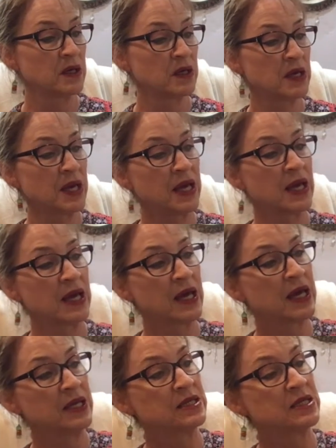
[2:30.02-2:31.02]

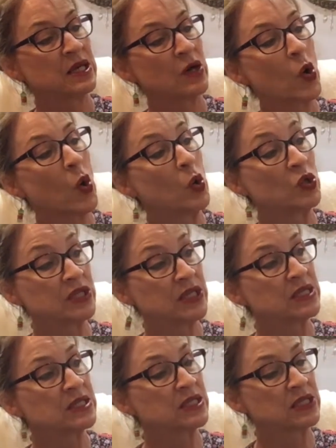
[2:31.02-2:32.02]
and hold
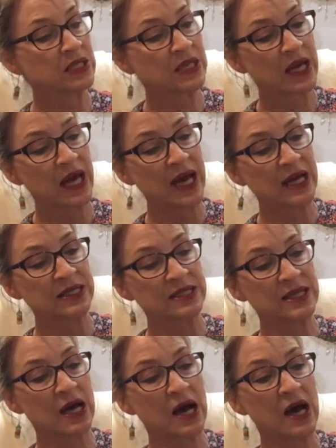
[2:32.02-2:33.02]
it as
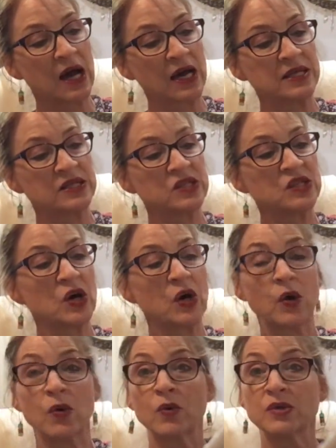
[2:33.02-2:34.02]
I
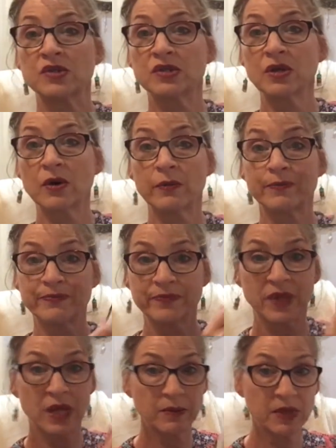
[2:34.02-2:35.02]
sew. So
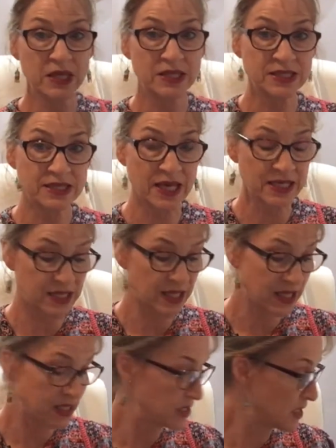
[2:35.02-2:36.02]
I'm going to set
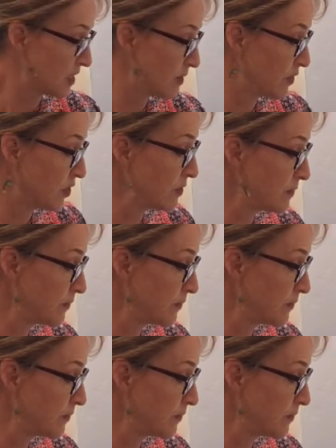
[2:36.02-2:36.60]
the timer.